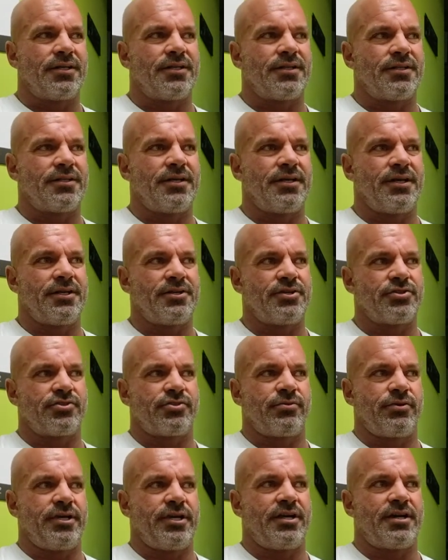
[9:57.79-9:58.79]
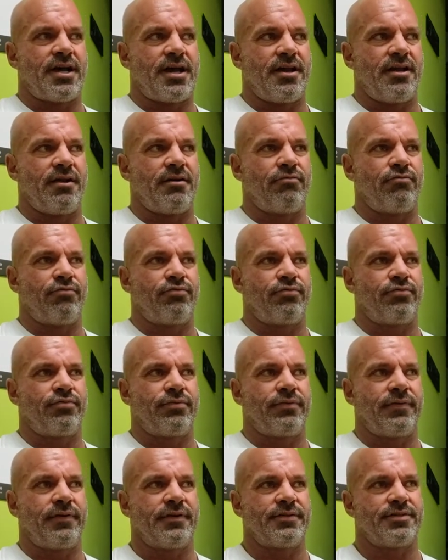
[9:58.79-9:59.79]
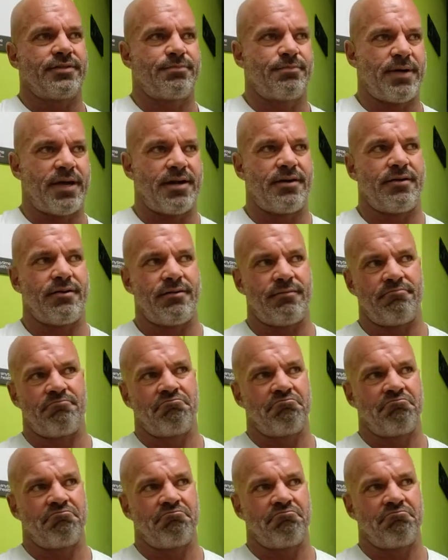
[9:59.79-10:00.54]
the industry kind of has been